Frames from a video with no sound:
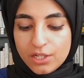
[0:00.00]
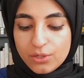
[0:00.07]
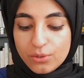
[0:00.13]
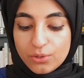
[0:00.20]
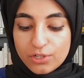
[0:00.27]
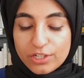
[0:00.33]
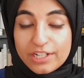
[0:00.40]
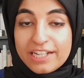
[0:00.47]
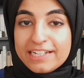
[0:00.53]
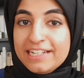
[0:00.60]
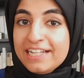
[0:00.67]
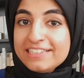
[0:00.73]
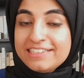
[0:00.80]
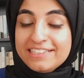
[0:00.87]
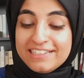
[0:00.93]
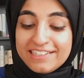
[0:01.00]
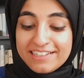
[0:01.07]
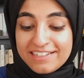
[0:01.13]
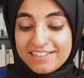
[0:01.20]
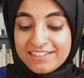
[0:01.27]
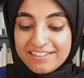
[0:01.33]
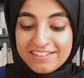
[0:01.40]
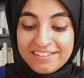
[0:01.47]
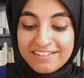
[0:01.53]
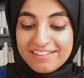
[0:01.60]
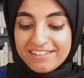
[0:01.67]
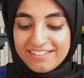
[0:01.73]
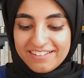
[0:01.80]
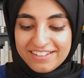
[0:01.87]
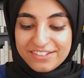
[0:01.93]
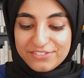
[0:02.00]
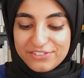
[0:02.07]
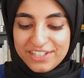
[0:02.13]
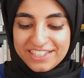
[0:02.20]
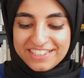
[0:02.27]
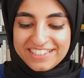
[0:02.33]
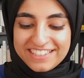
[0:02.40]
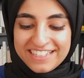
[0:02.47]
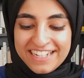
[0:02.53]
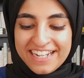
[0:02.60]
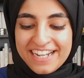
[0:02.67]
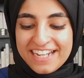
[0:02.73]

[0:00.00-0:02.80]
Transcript: or Classique in French.